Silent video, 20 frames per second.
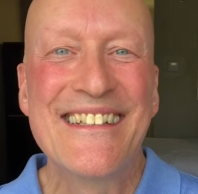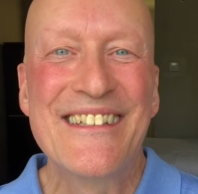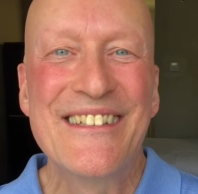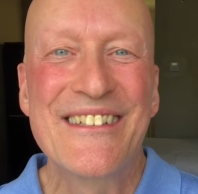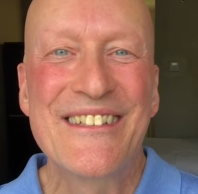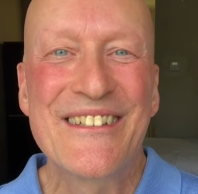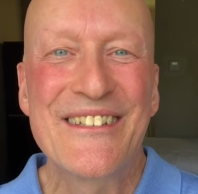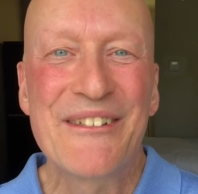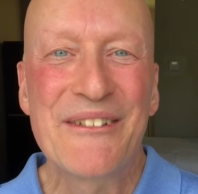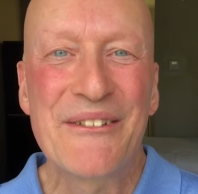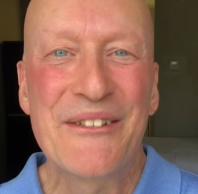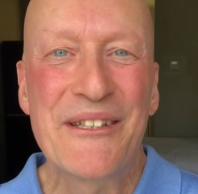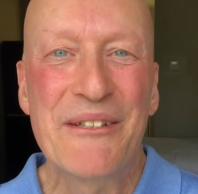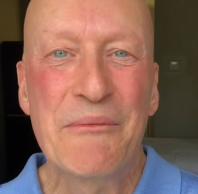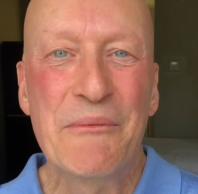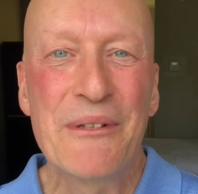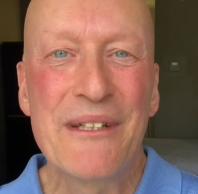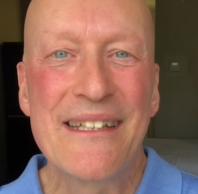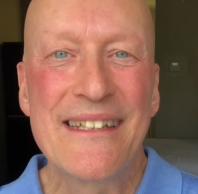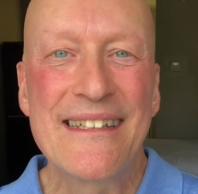so that
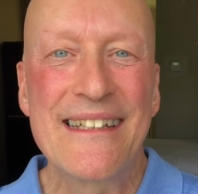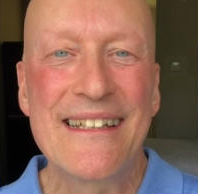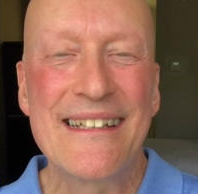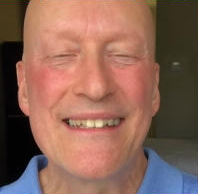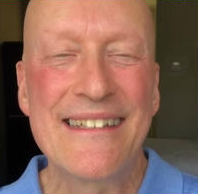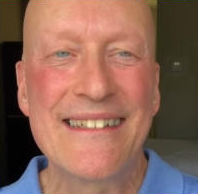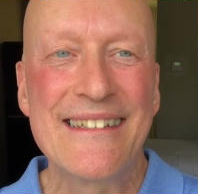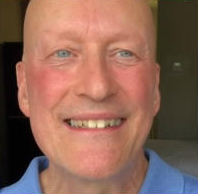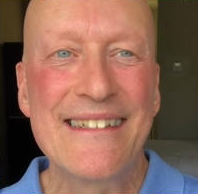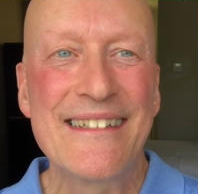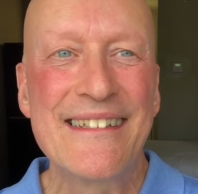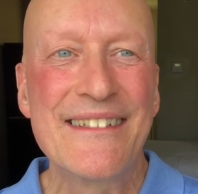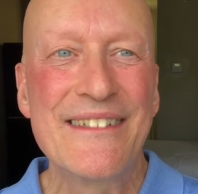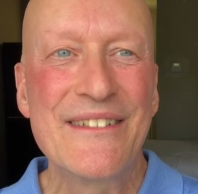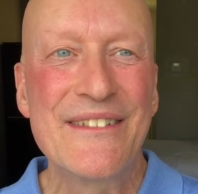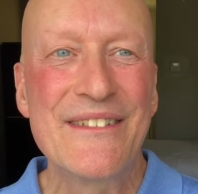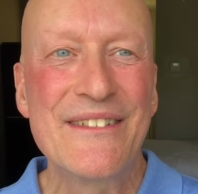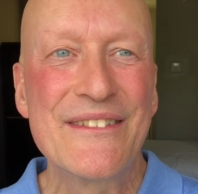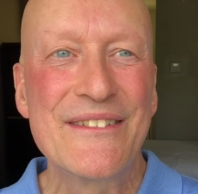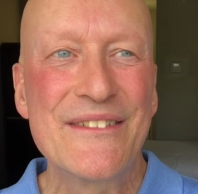we can
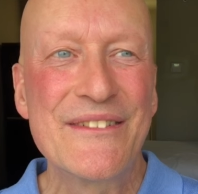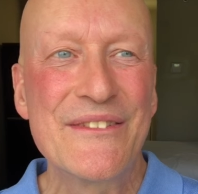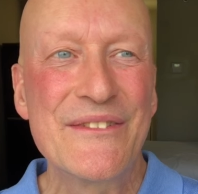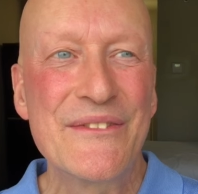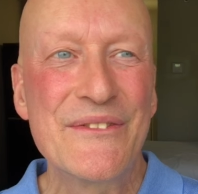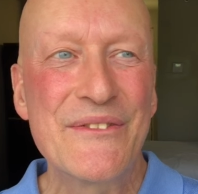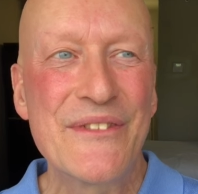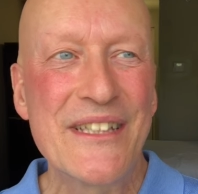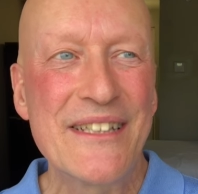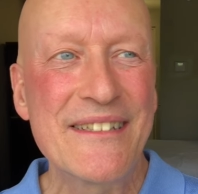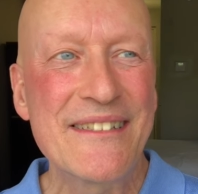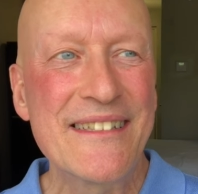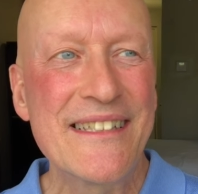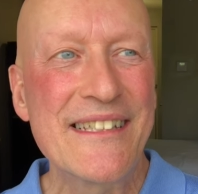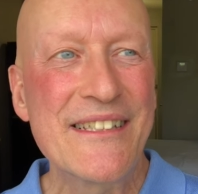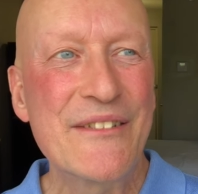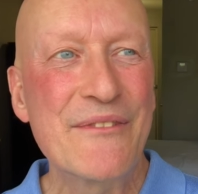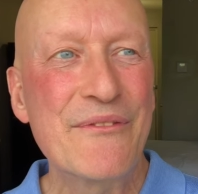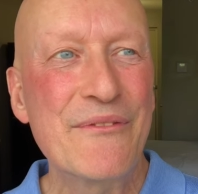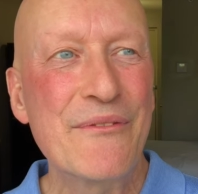feel
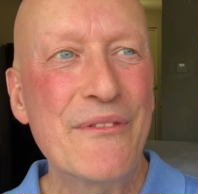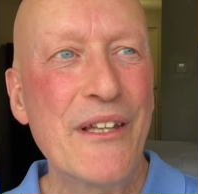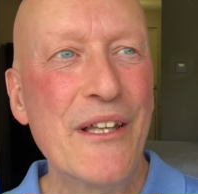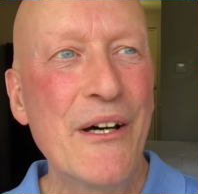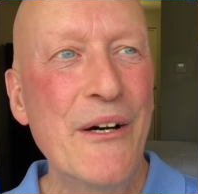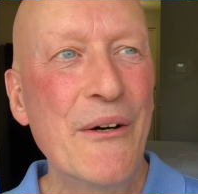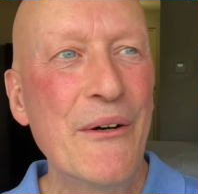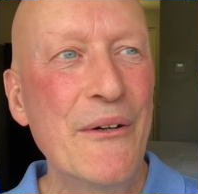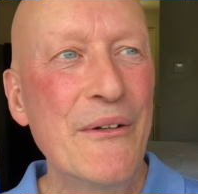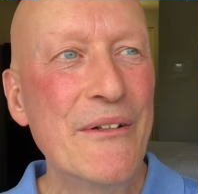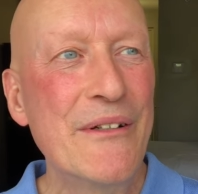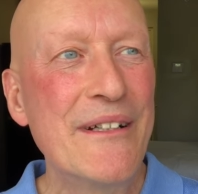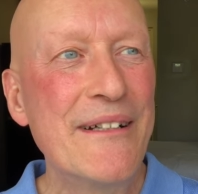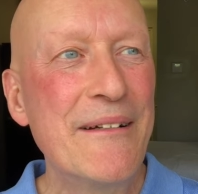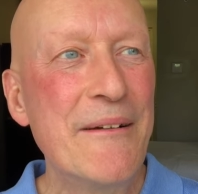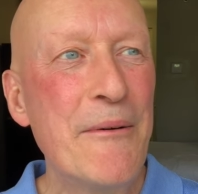this flow